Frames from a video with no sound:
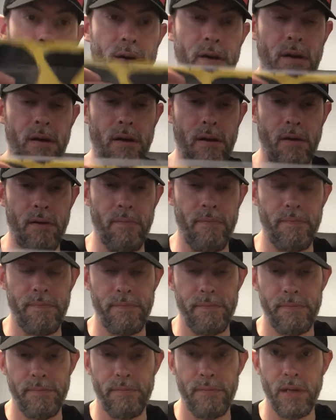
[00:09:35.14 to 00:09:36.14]
um,
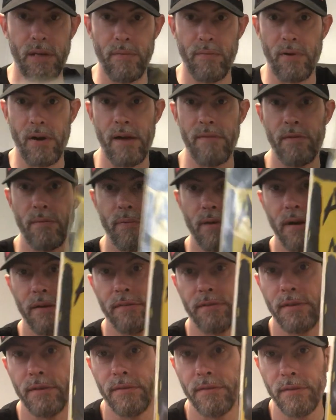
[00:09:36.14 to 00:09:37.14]
being private
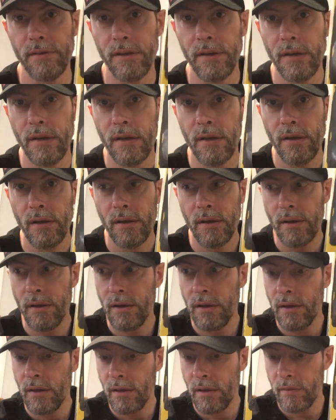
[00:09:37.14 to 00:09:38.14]
pressings,
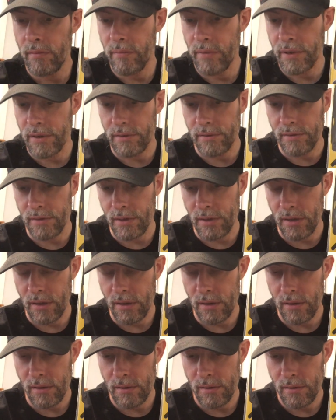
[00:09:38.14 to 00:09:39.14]
but uh,